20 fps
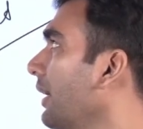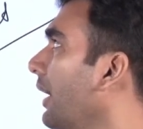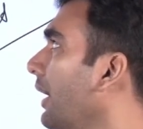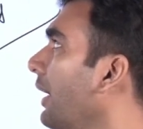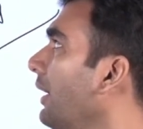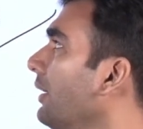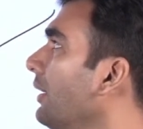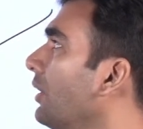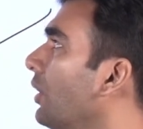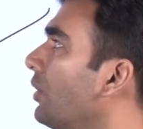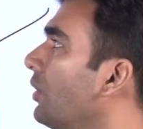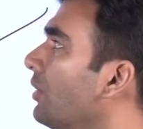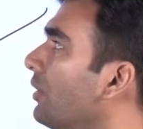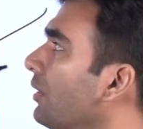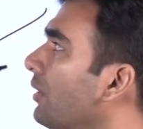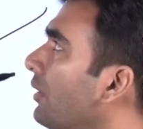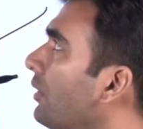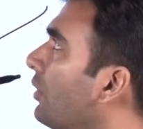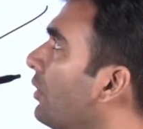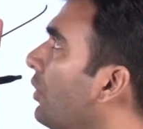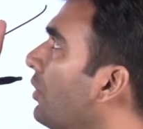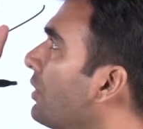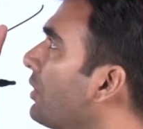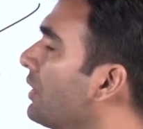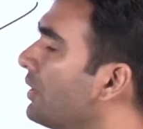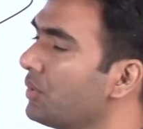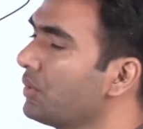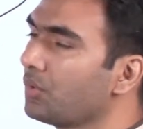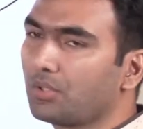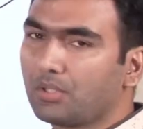and
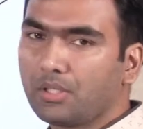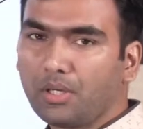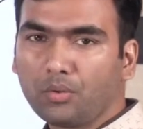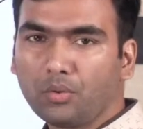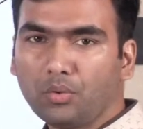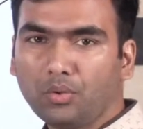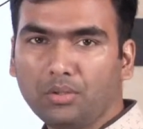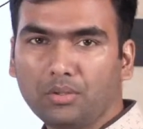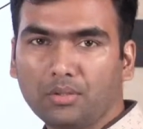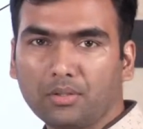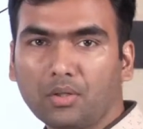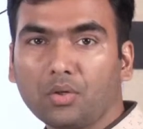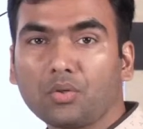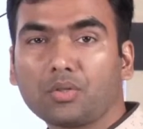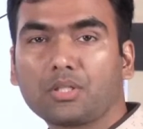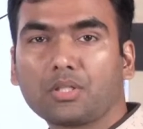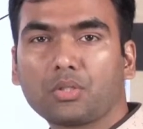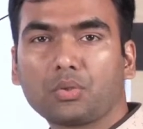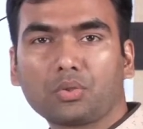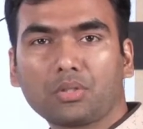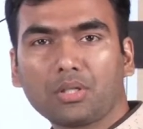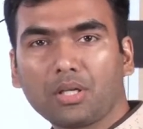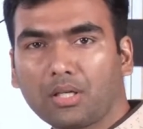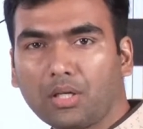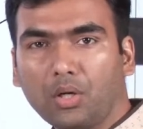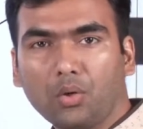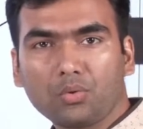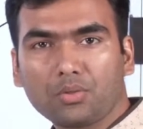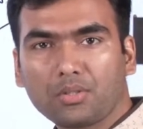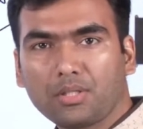constitutional court, constitutional
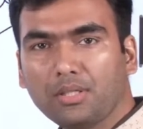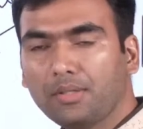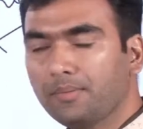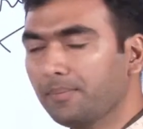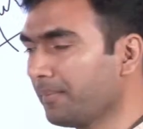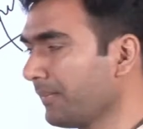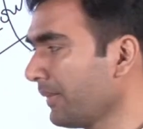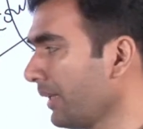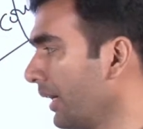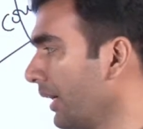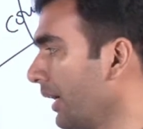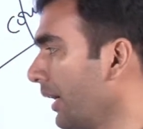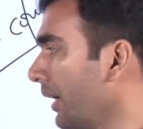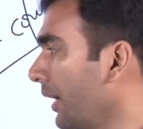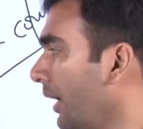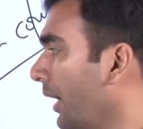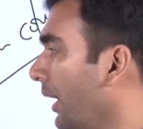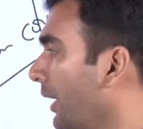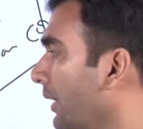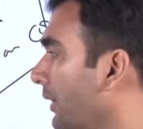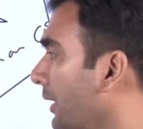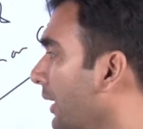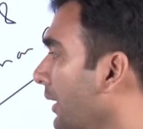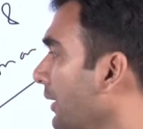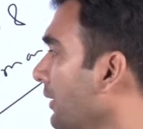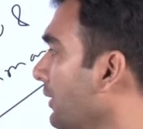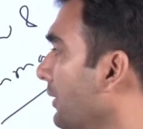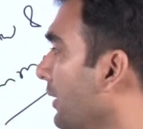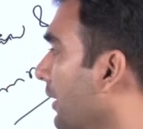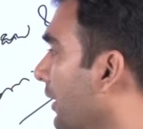council, and then
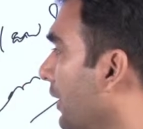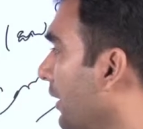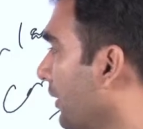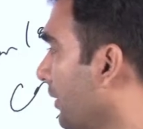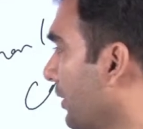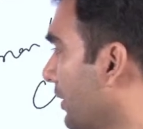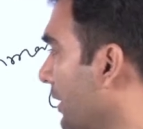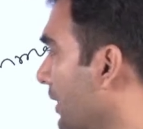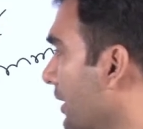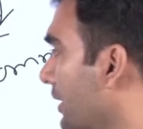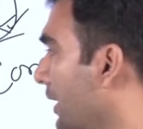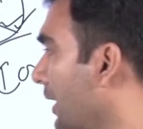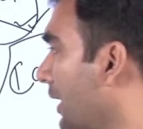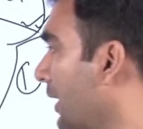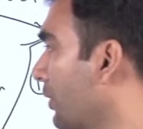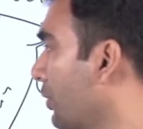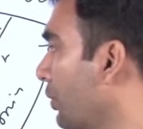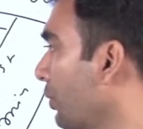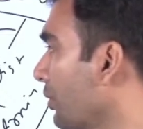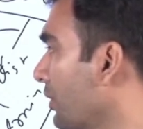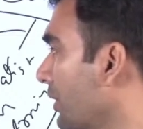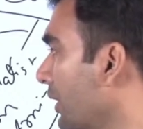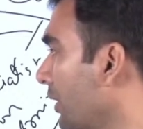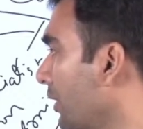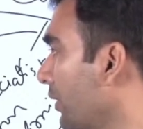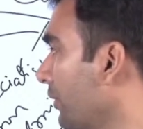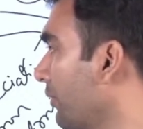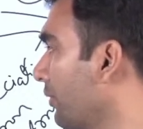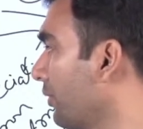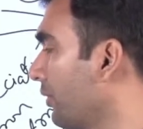since there are two set
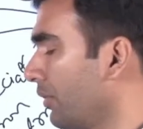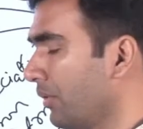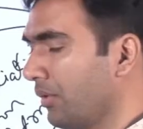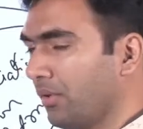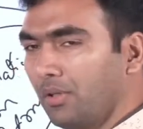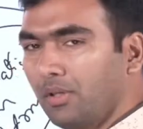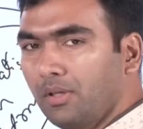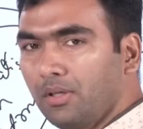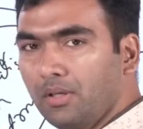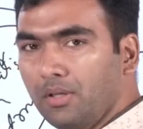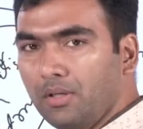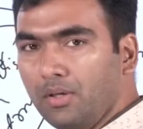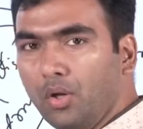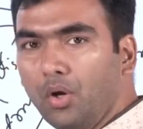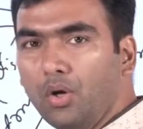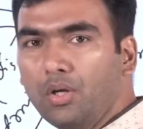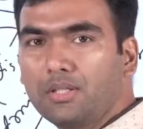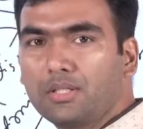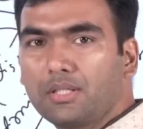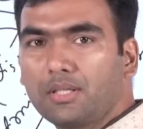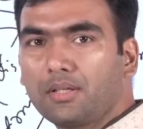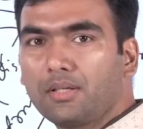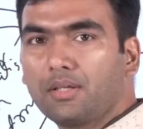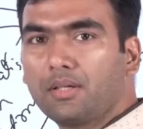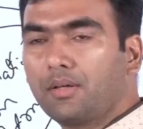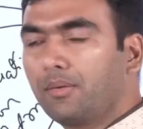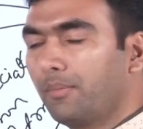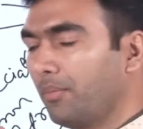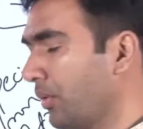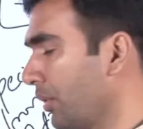of laws,
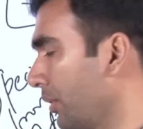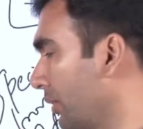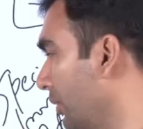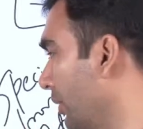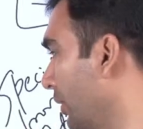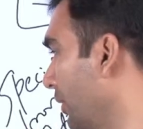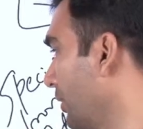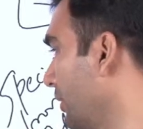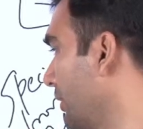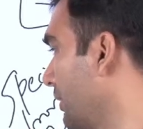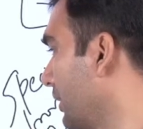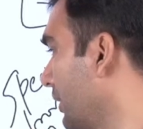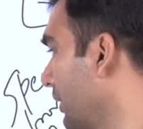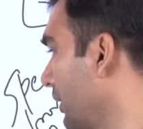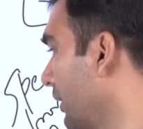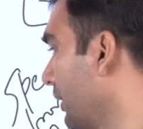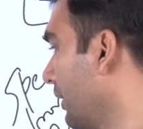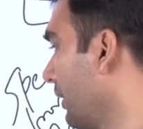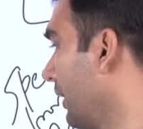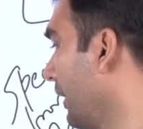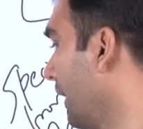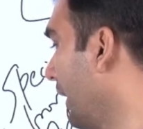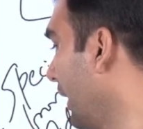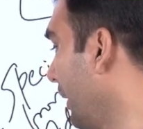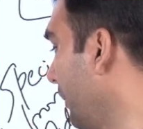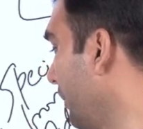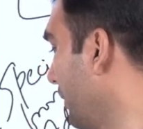for those they have